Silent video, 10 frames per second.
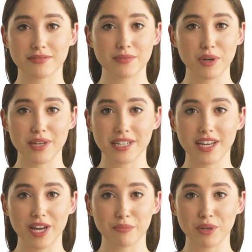
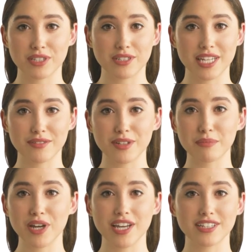Remember, when looking for
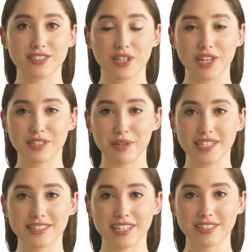private driving
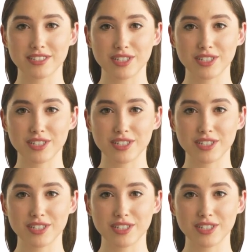lessons,